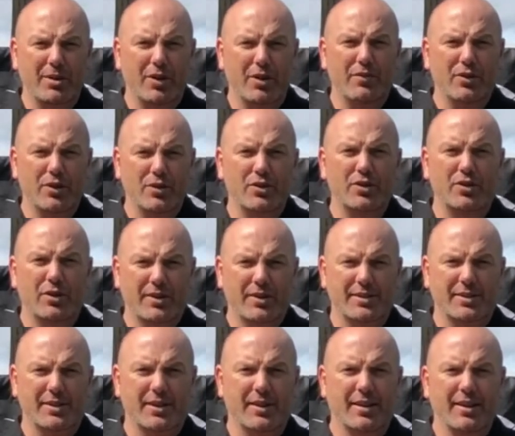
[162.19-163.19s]
of your
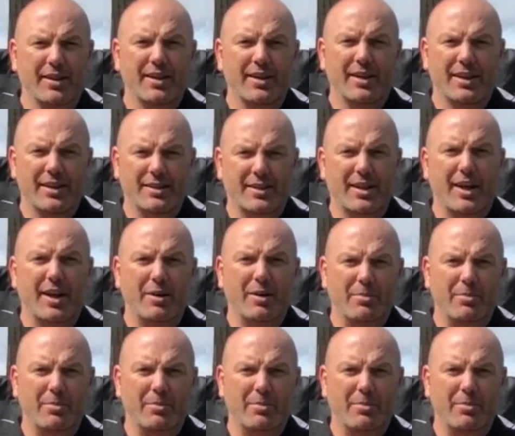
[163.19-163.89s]
salsa is going to